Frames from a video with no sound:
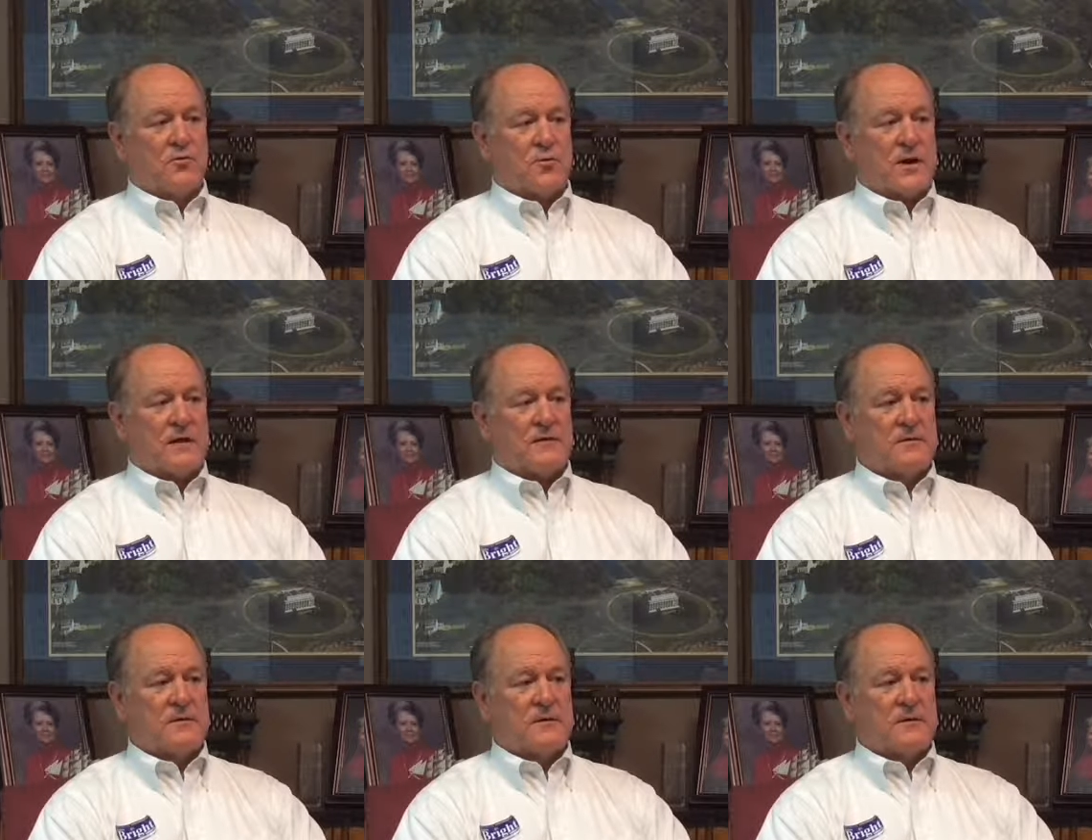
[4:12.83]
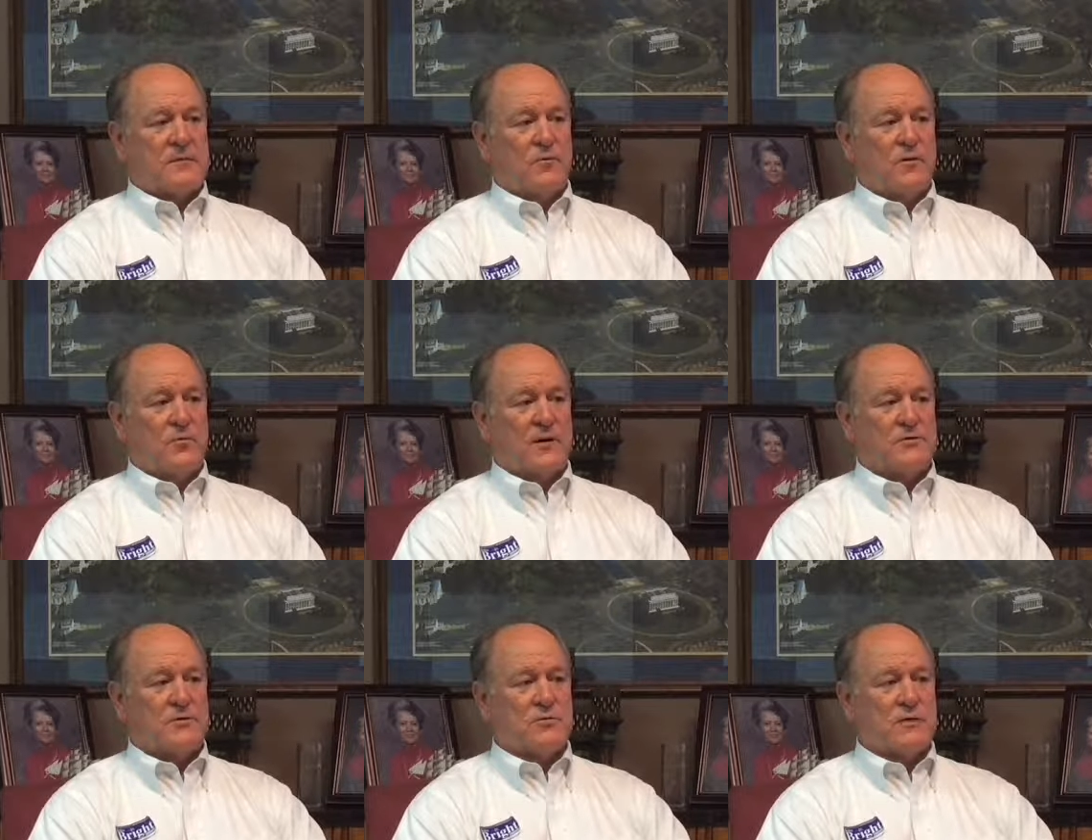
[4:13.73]
correct, and we're going to make
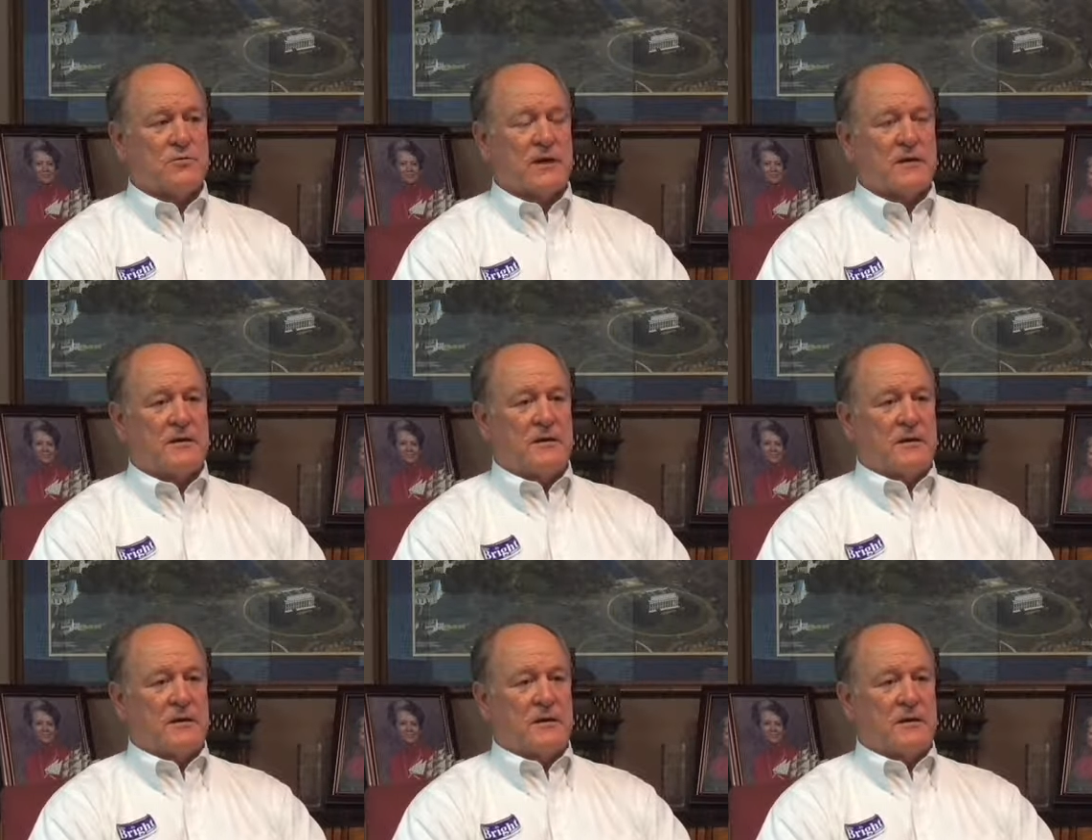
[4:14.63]
sure we do that.